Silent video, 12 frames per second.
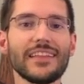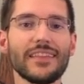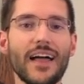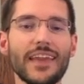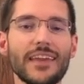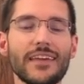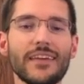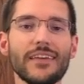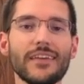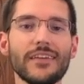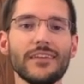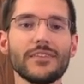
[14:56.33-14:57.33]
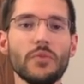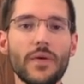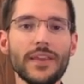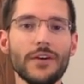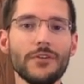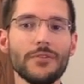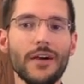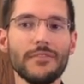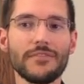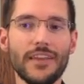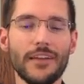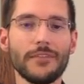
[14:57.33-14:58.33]
like the widow of
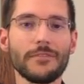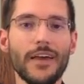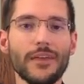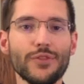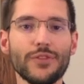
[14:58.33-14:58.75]
Zarephath.